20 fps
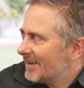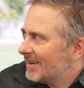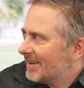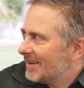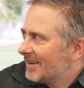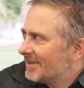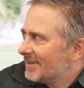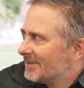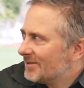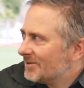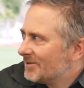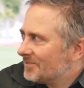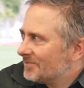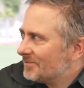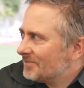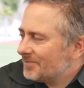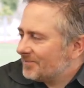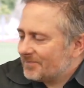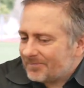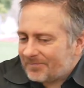
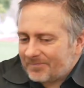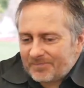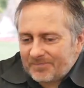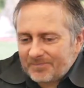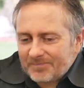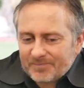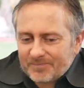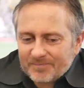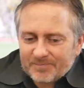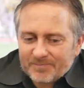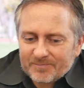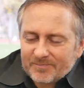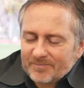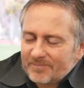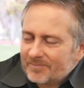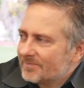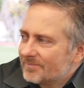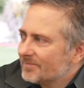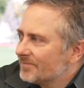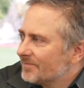
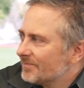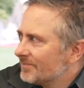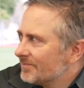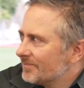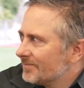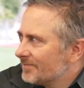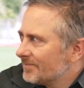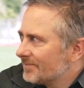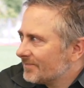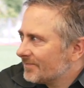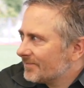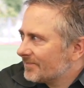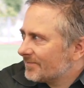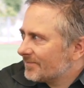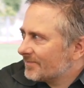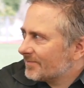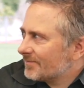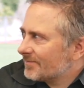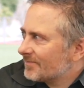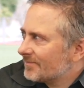
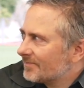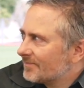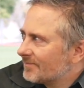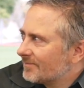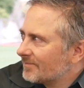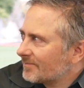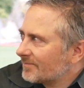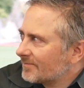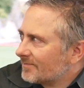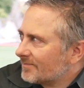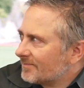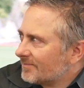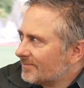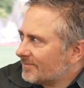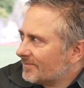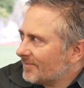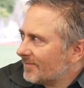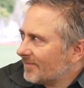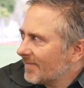This person isn't speaking.